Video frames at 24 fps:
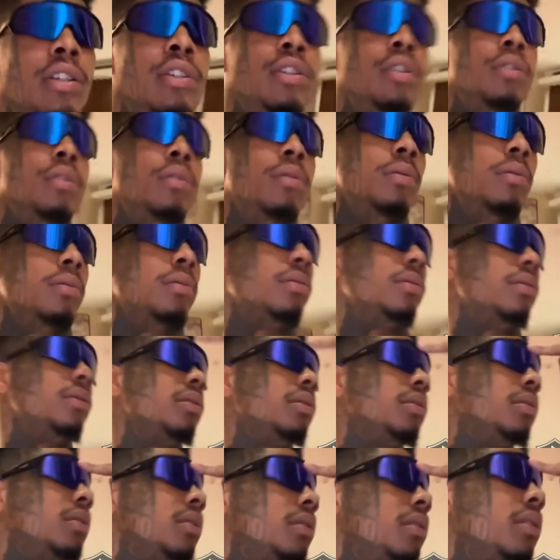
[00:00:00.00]
you.
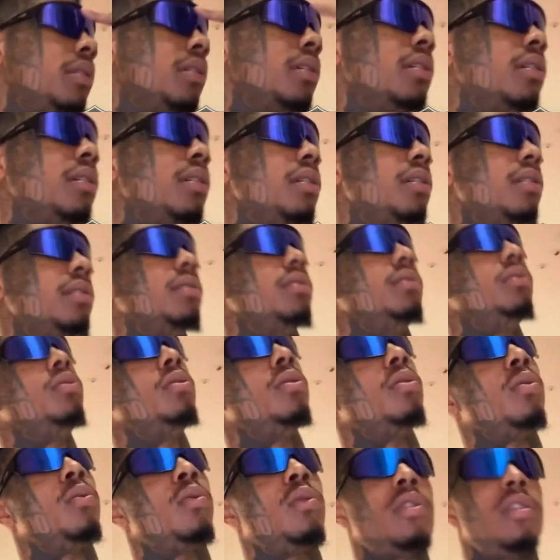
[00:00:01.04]
You are
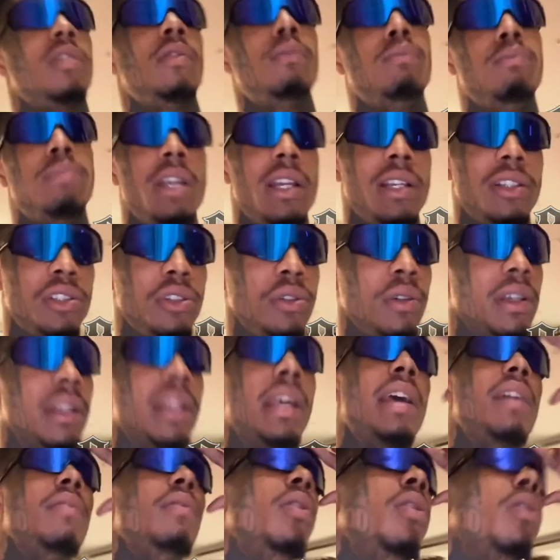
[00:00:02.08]
a real bitch. You can
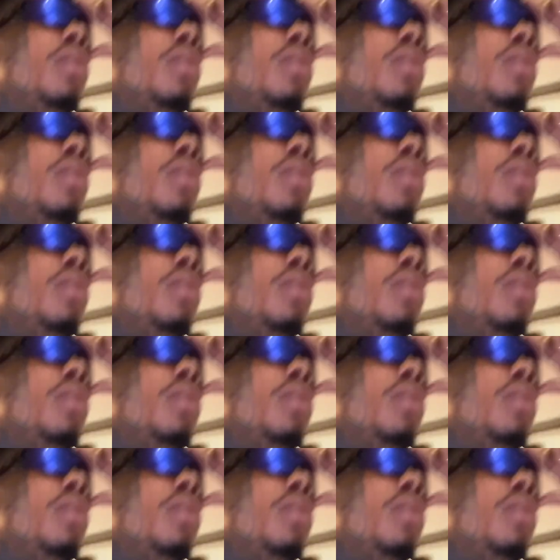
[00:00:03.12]
have all